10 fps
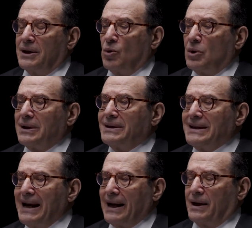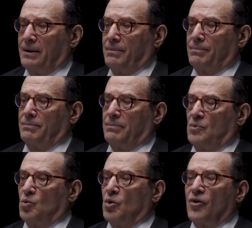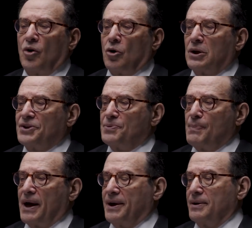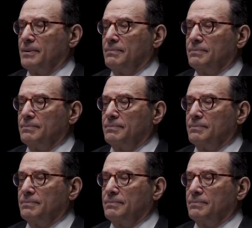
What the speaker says: that will attack him with all its might.